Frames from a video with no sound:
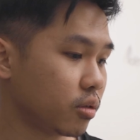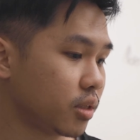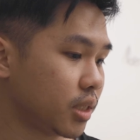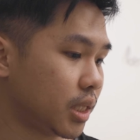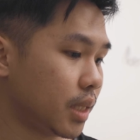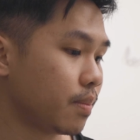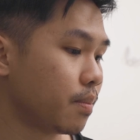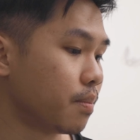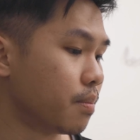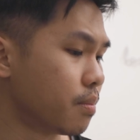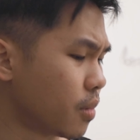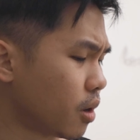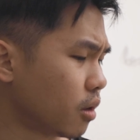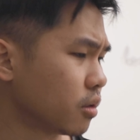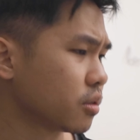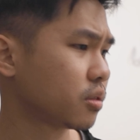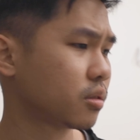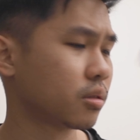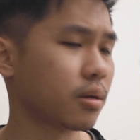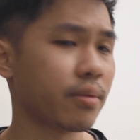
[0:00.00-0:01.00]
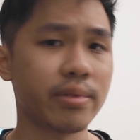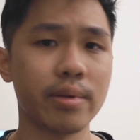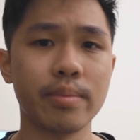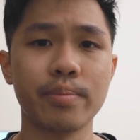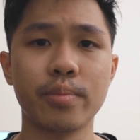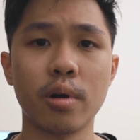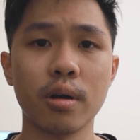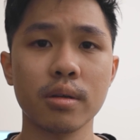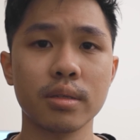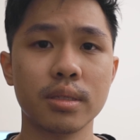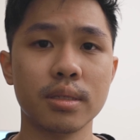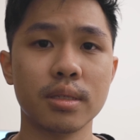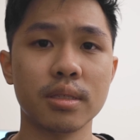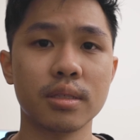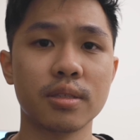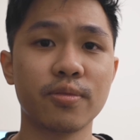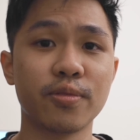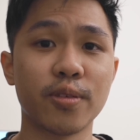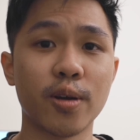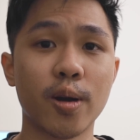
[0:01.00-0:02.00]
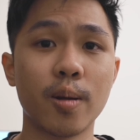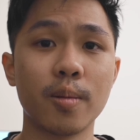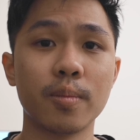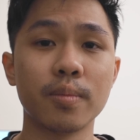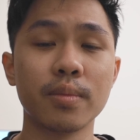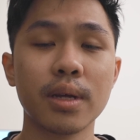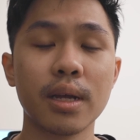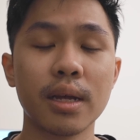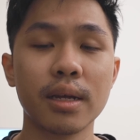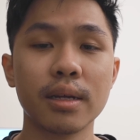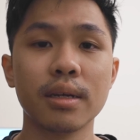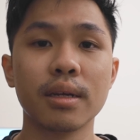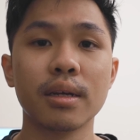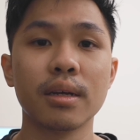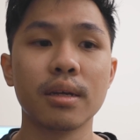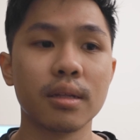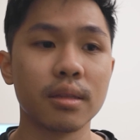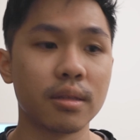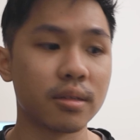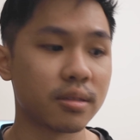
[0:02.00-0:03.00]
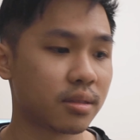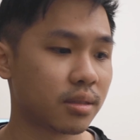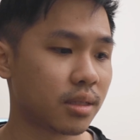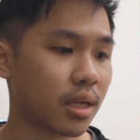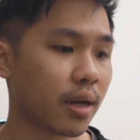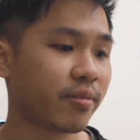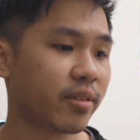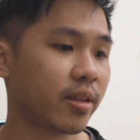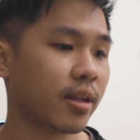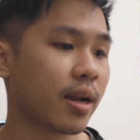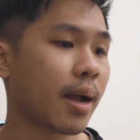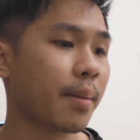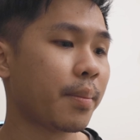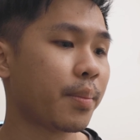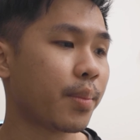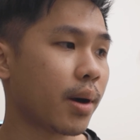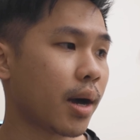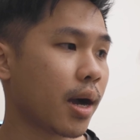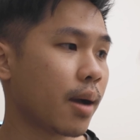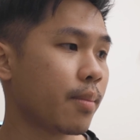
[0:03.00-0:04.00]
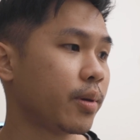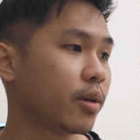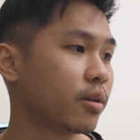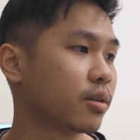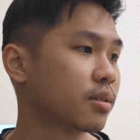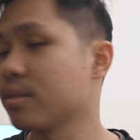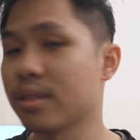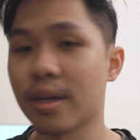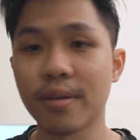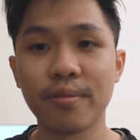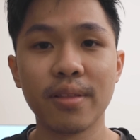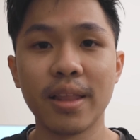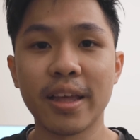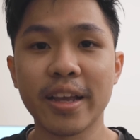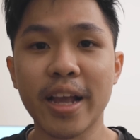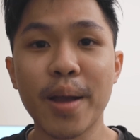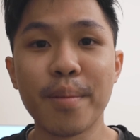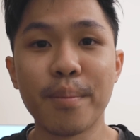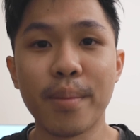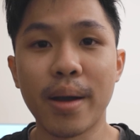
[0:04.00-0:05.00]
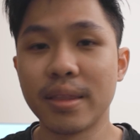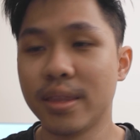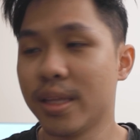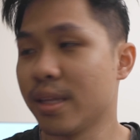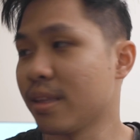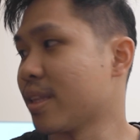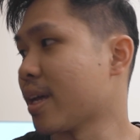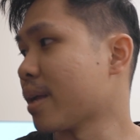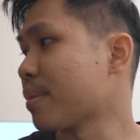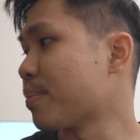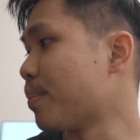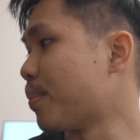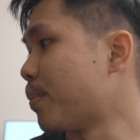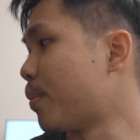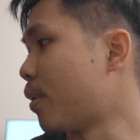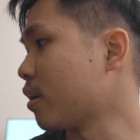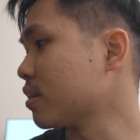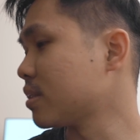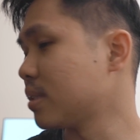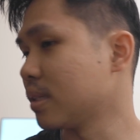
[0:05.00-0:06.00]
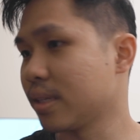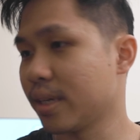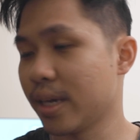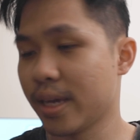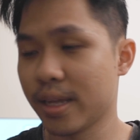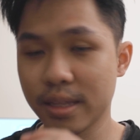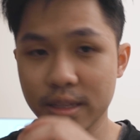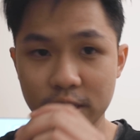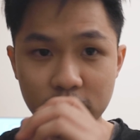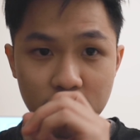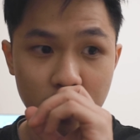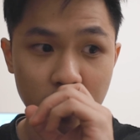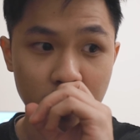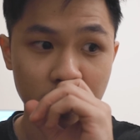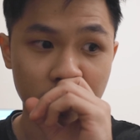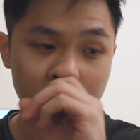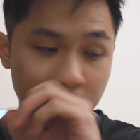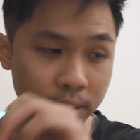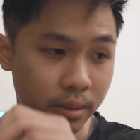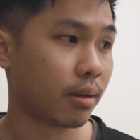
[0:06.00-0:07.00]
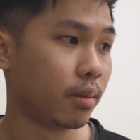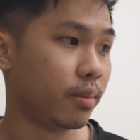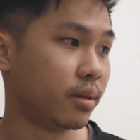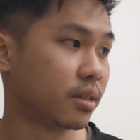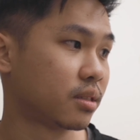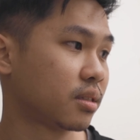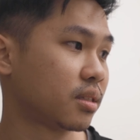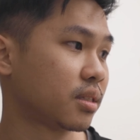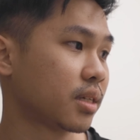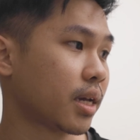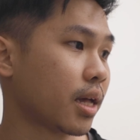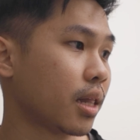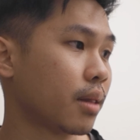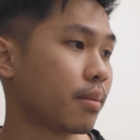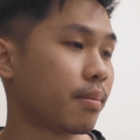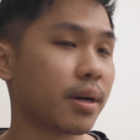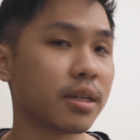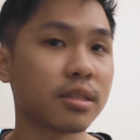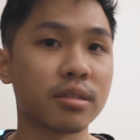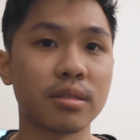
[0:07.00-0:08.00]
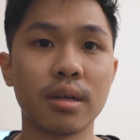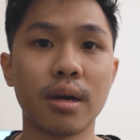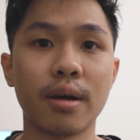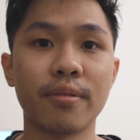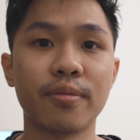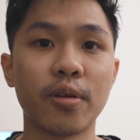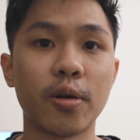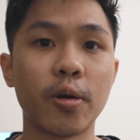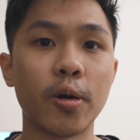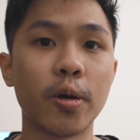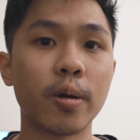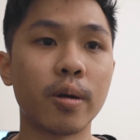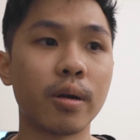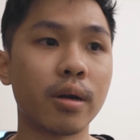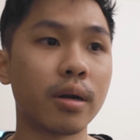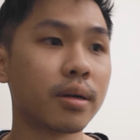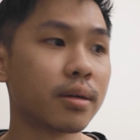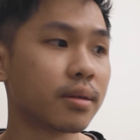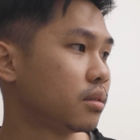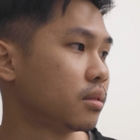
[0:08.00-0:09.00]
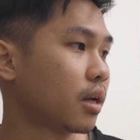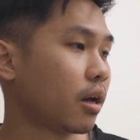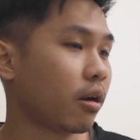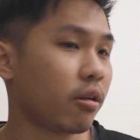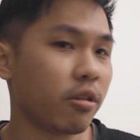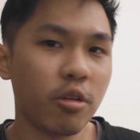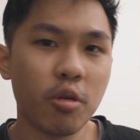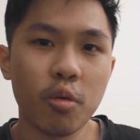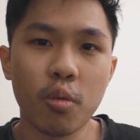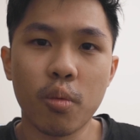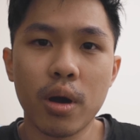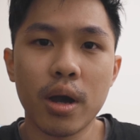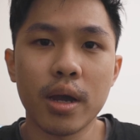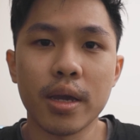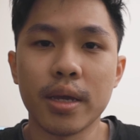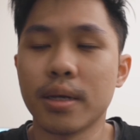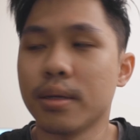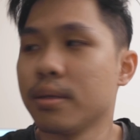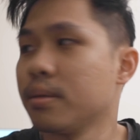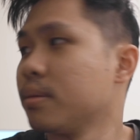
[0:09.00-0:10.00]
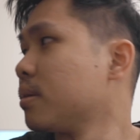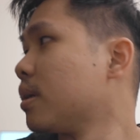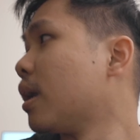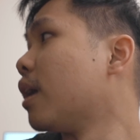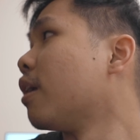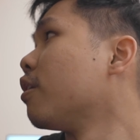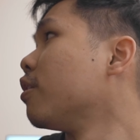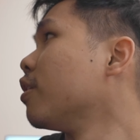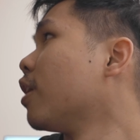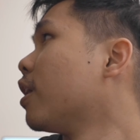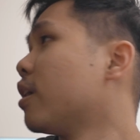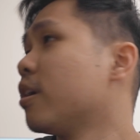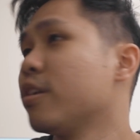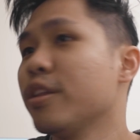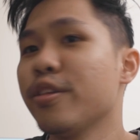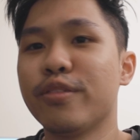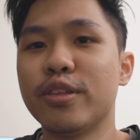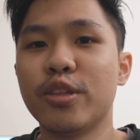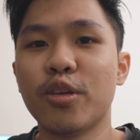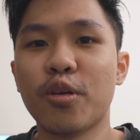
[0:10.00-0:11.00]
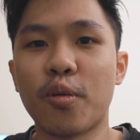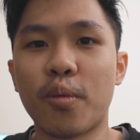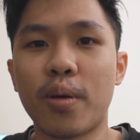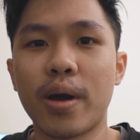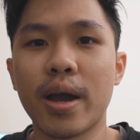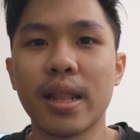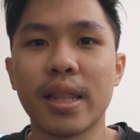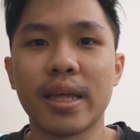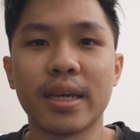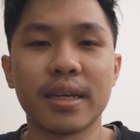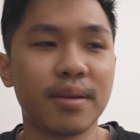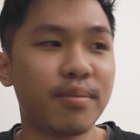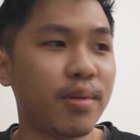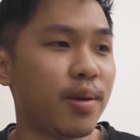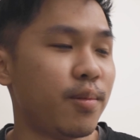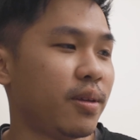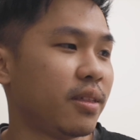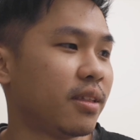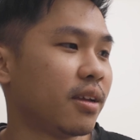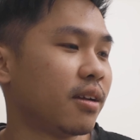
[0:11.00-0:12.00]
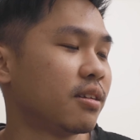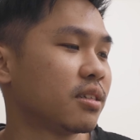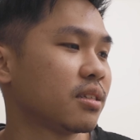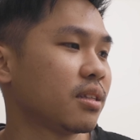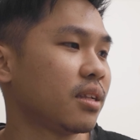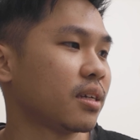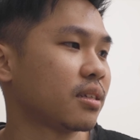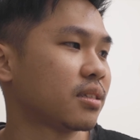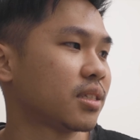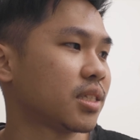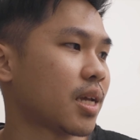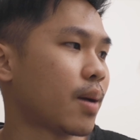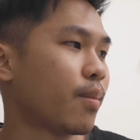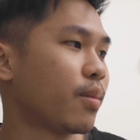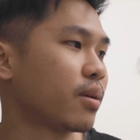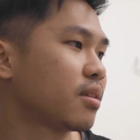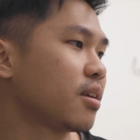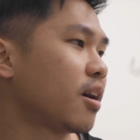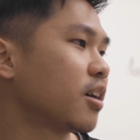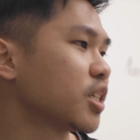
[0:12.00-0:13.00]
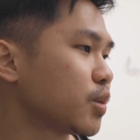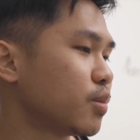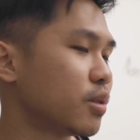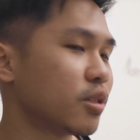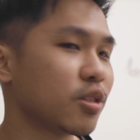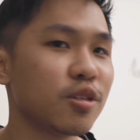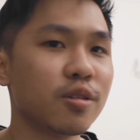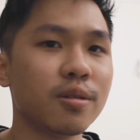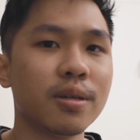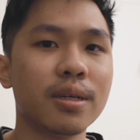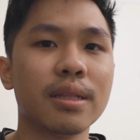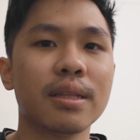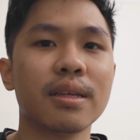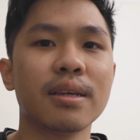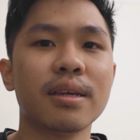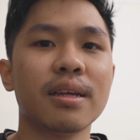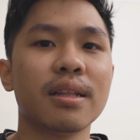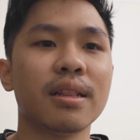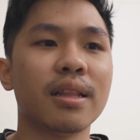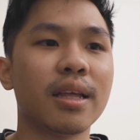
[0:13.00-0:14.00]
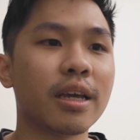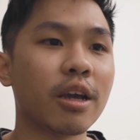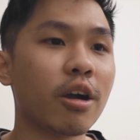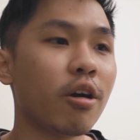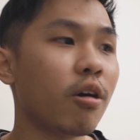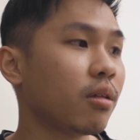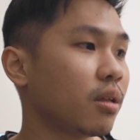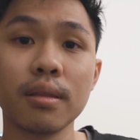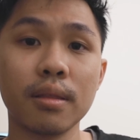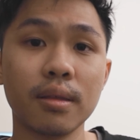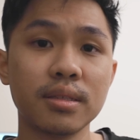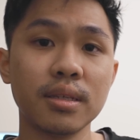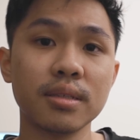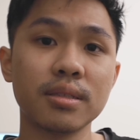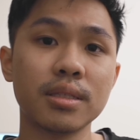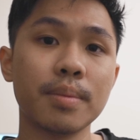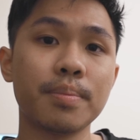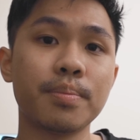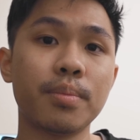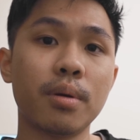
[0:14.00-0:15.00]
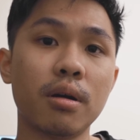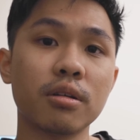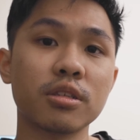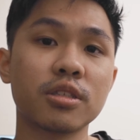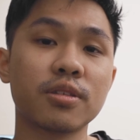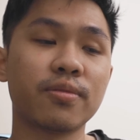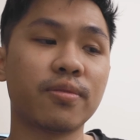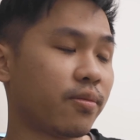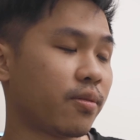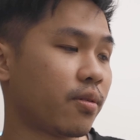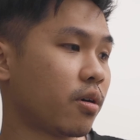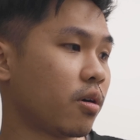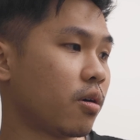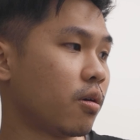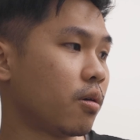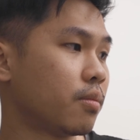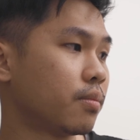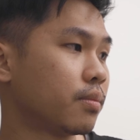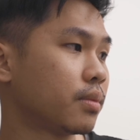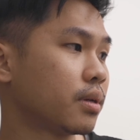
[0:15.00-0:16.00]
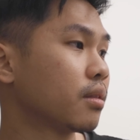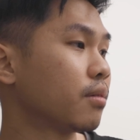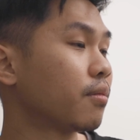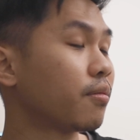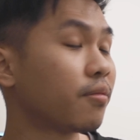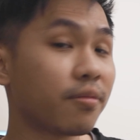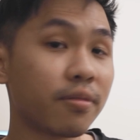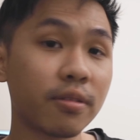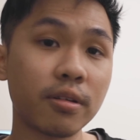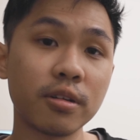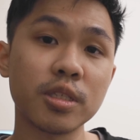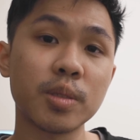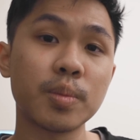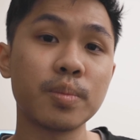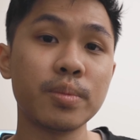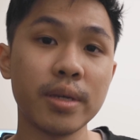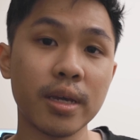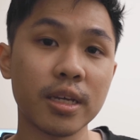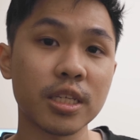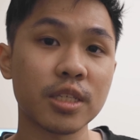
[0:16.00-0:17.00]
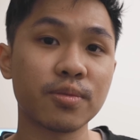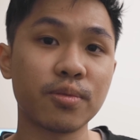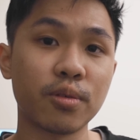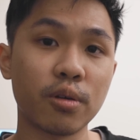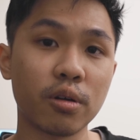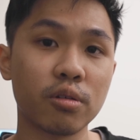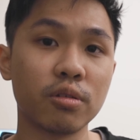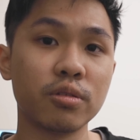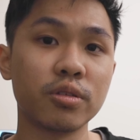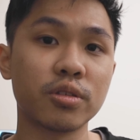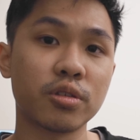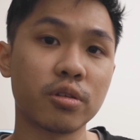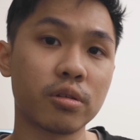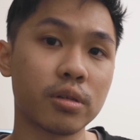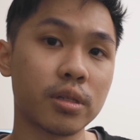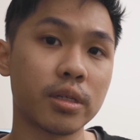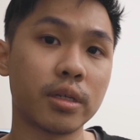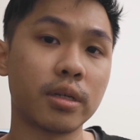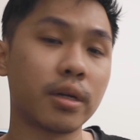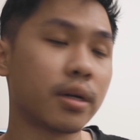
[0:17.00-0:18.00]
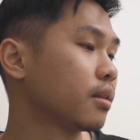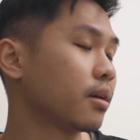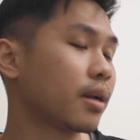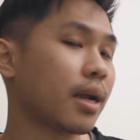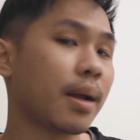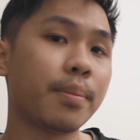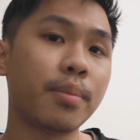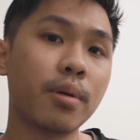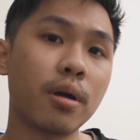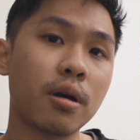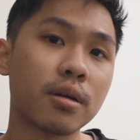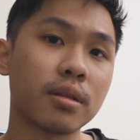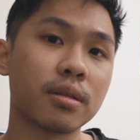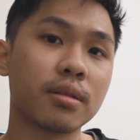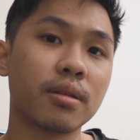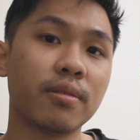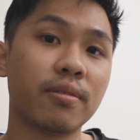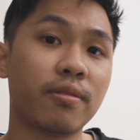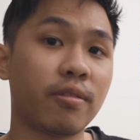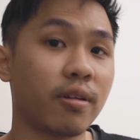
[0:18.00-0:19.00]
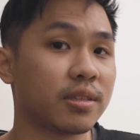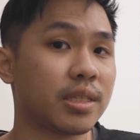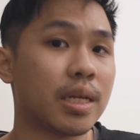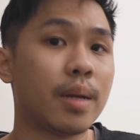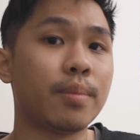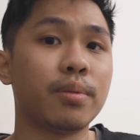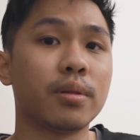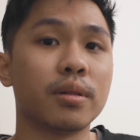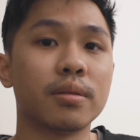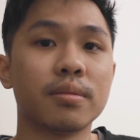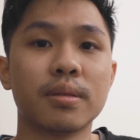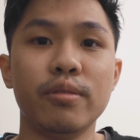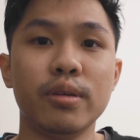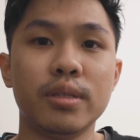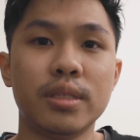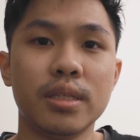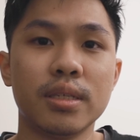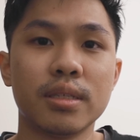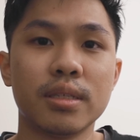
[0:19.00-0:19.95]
to keep most of the boxes from the stuff that I buy because I feel like I might need that box again to maybe sell my stuff, or I don't know why. I don't even know why. Like, maybe there is like some attachment to it. Like, oh, this is the box from the first PS4 controller that I bought, for example, which